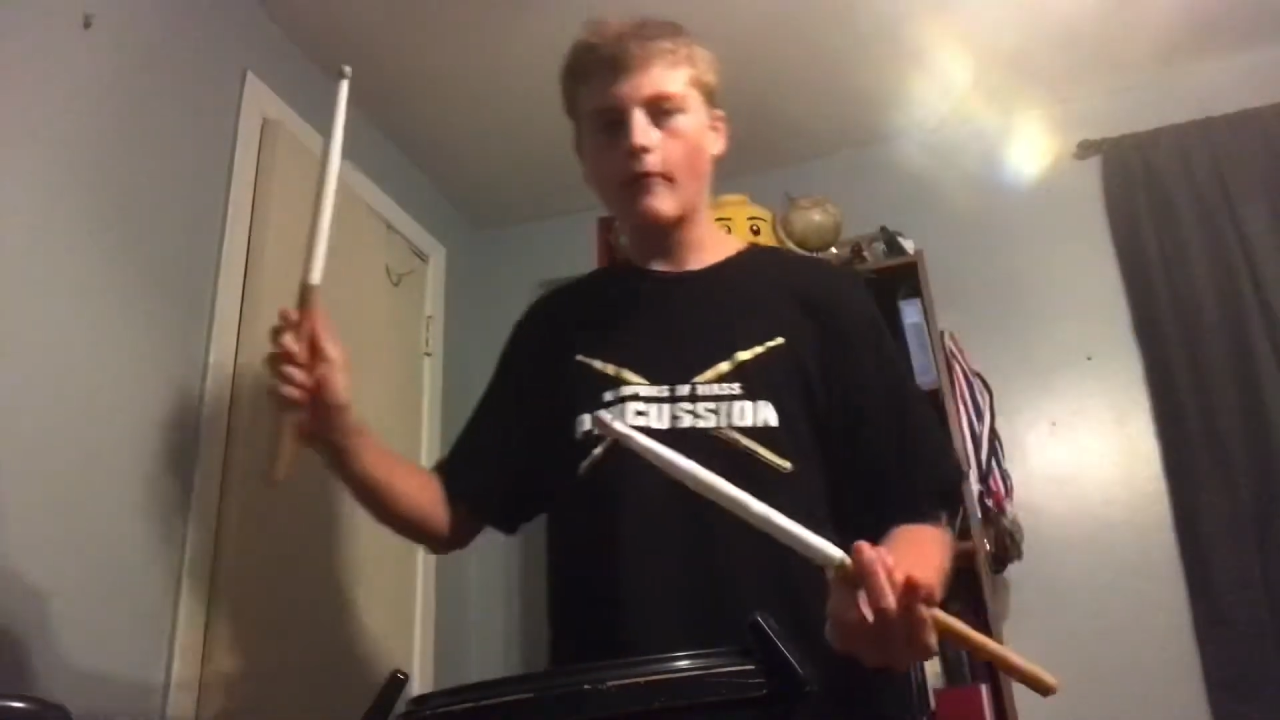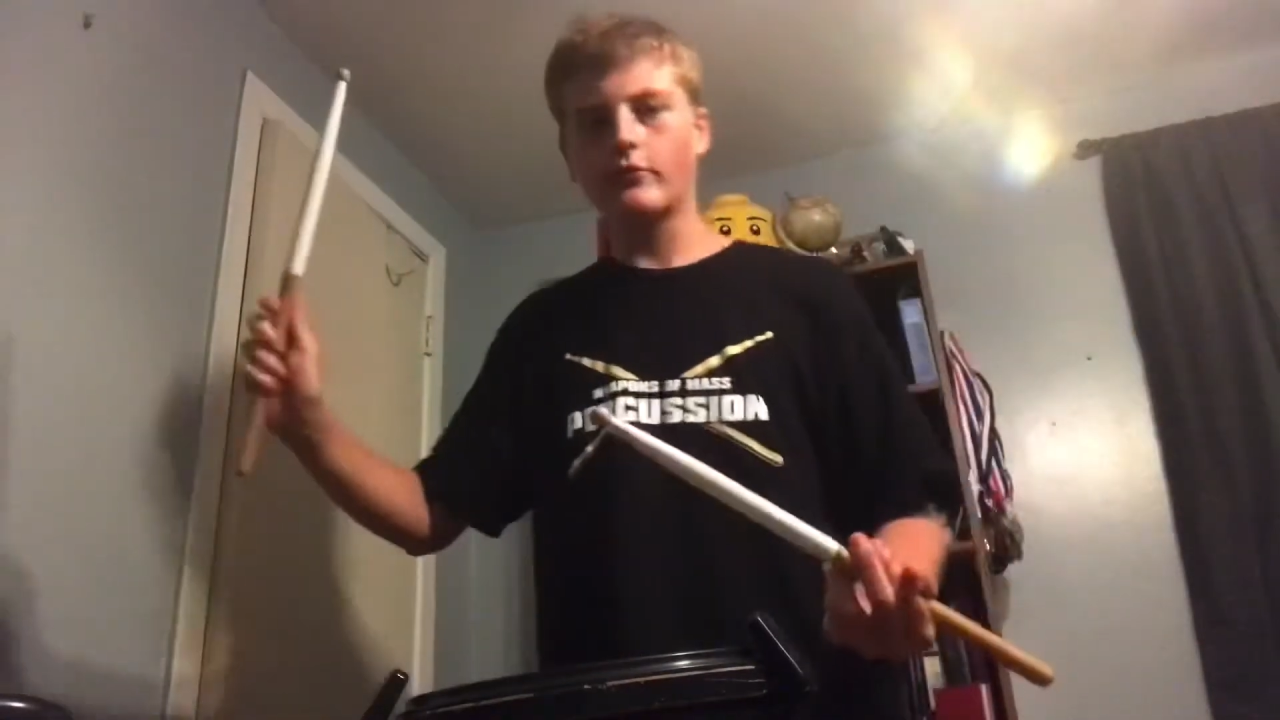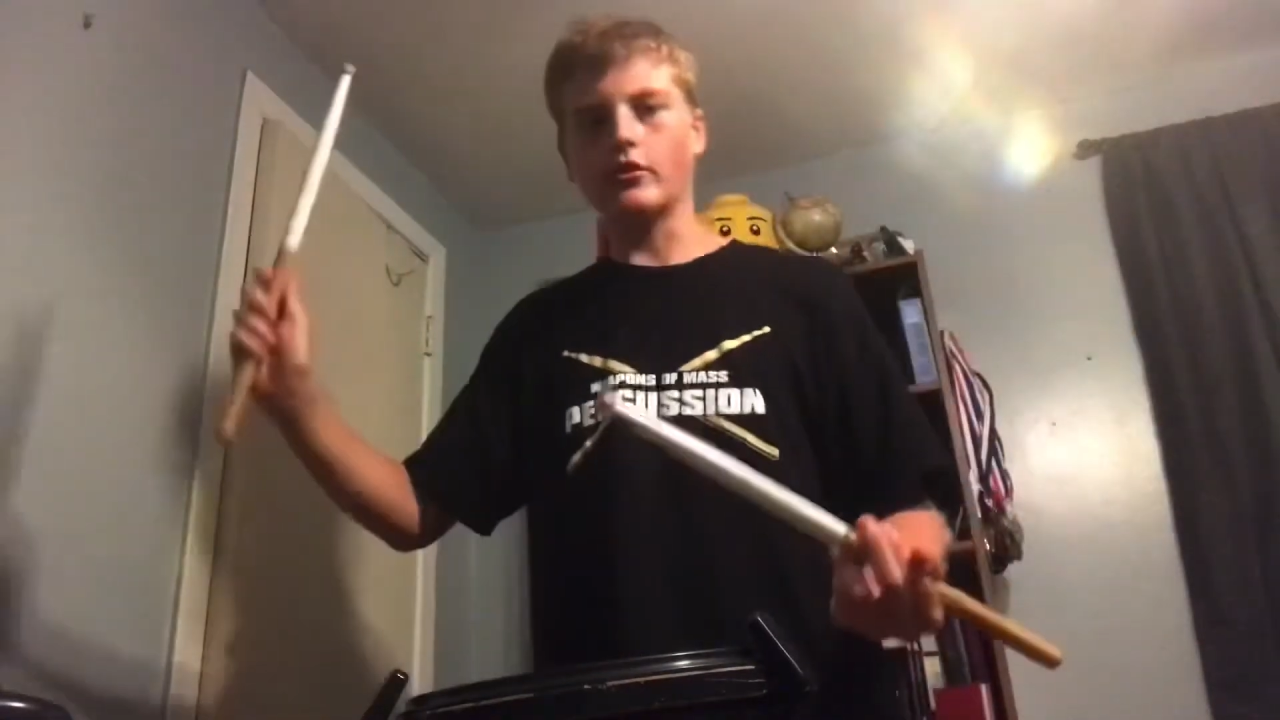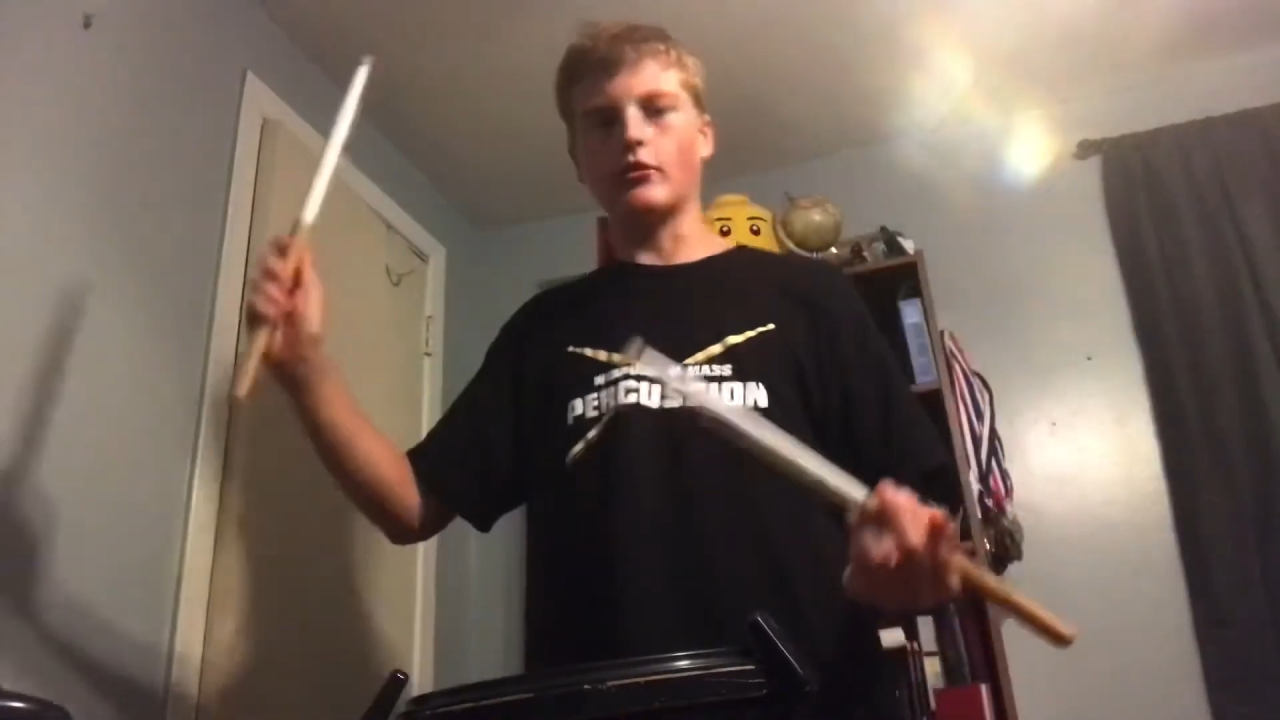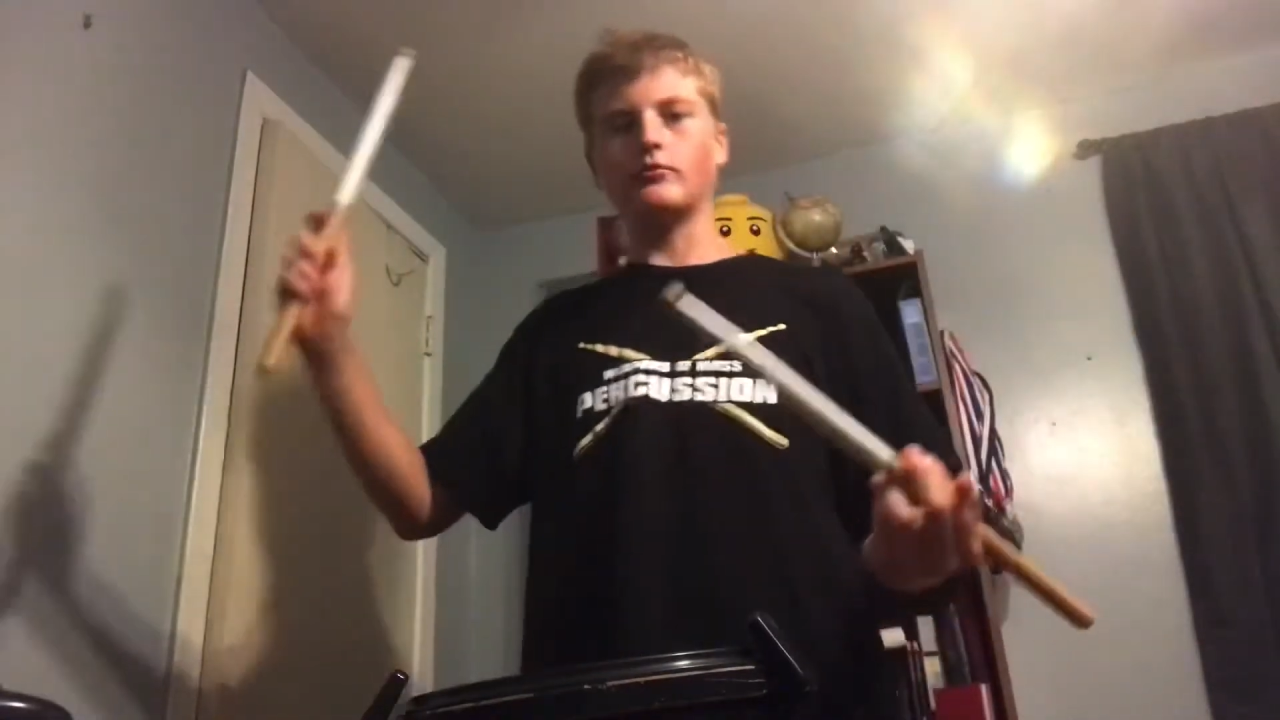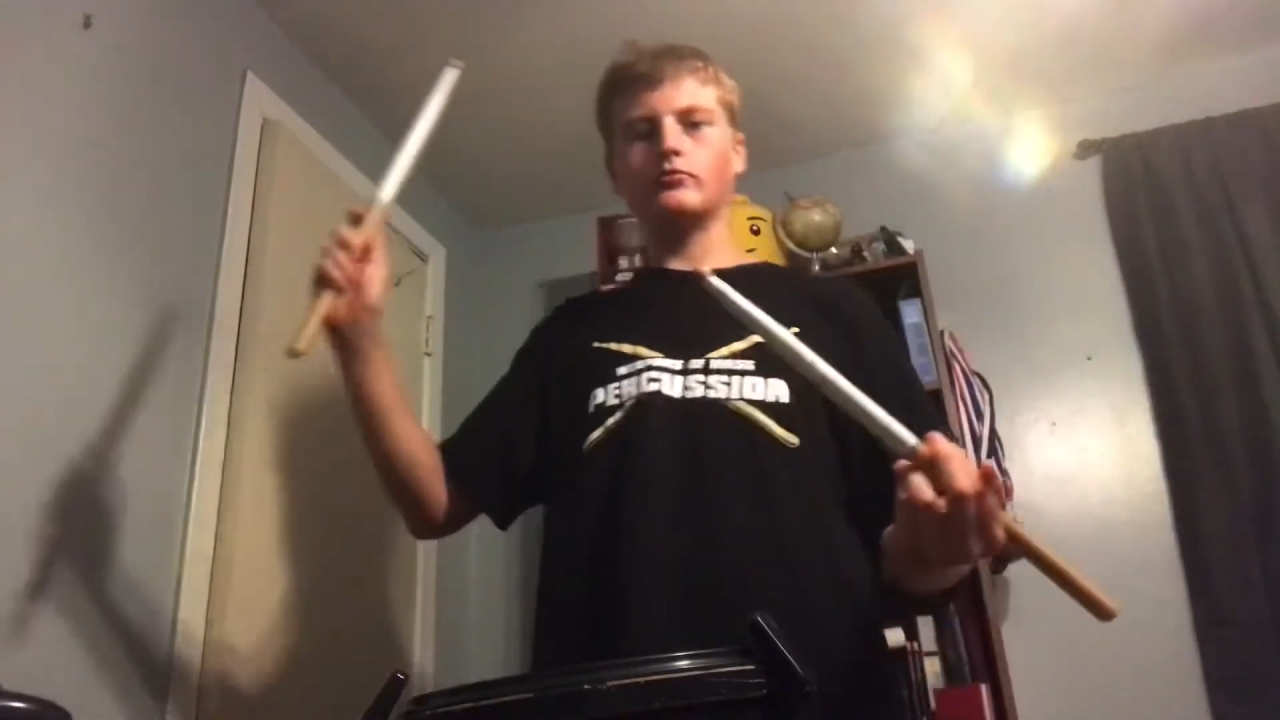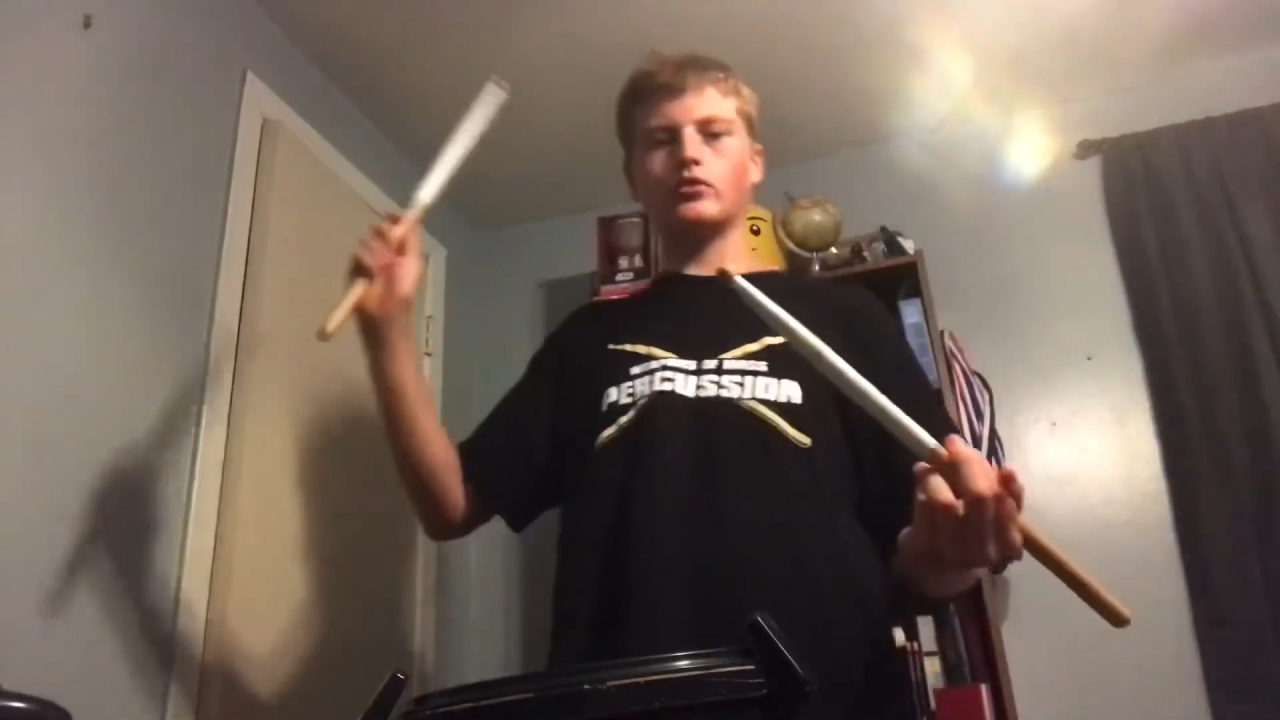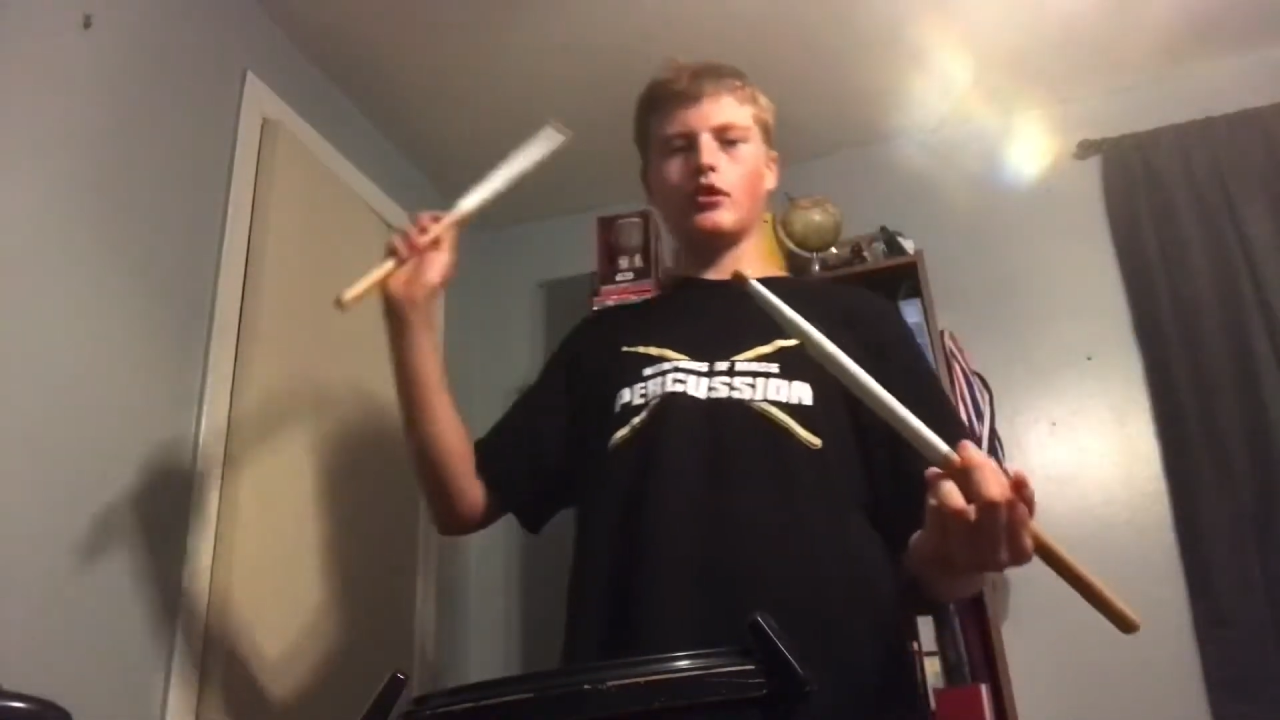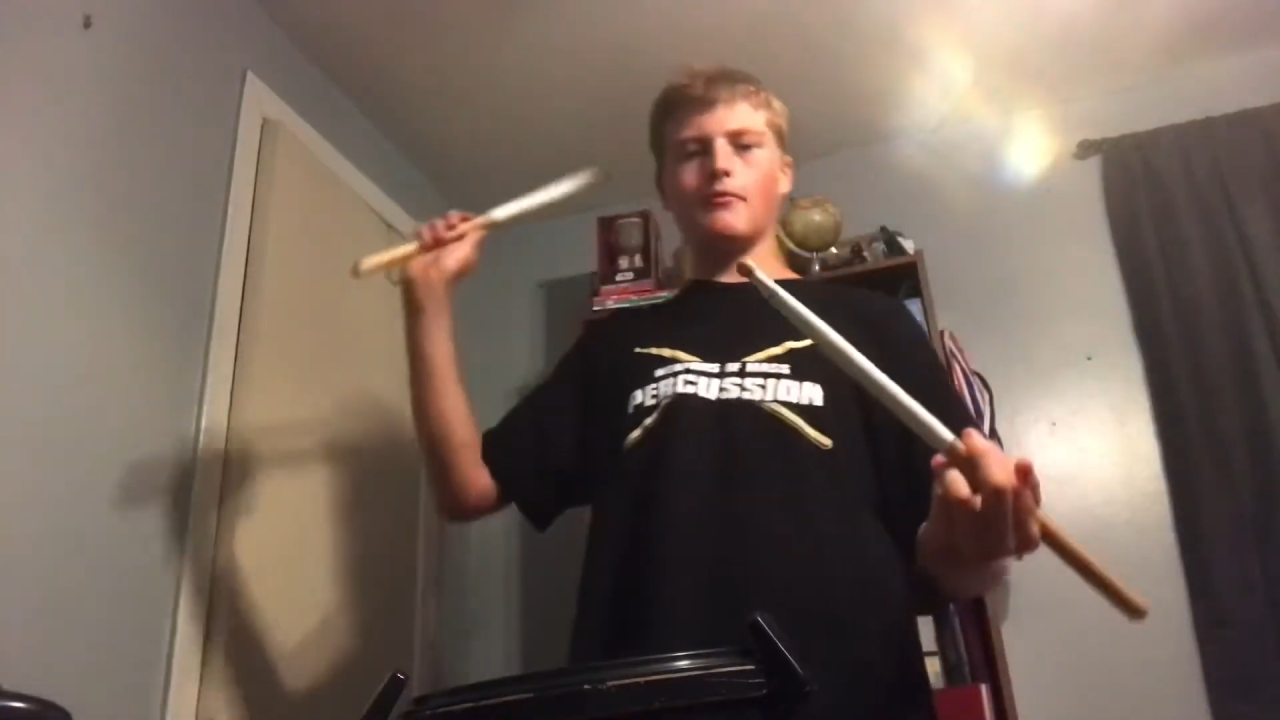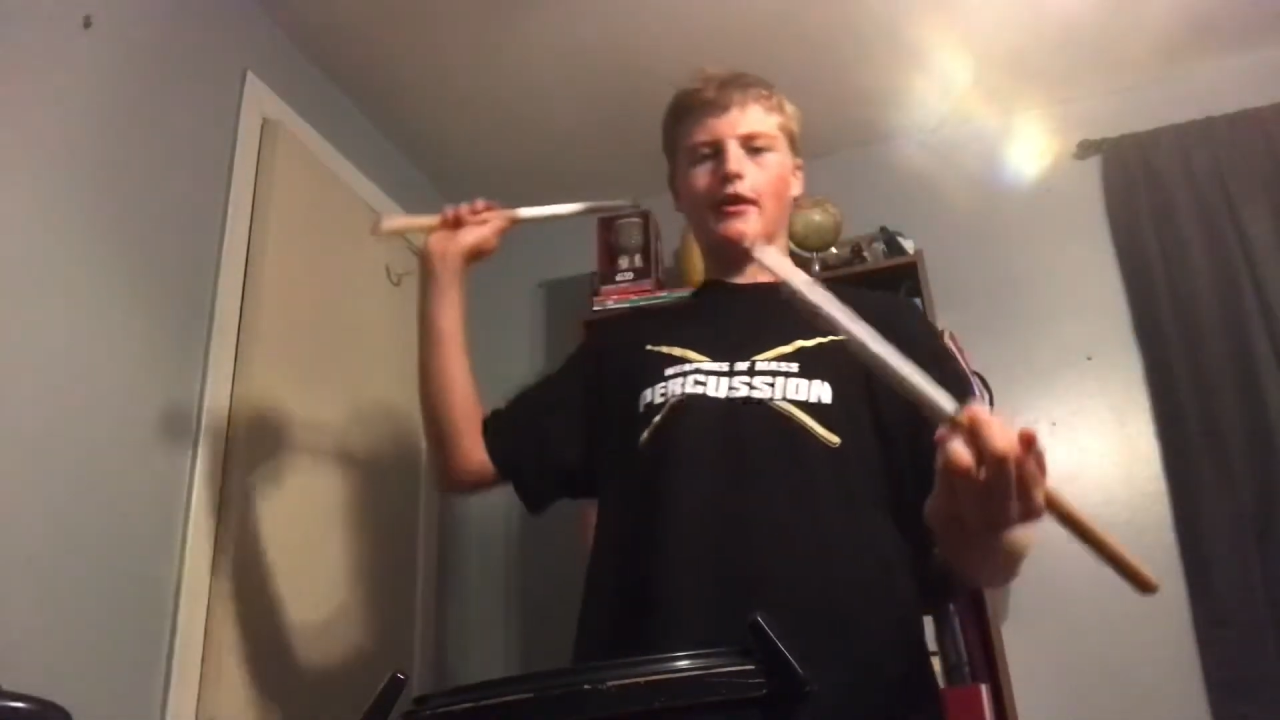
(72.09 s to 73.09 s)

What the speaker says: So something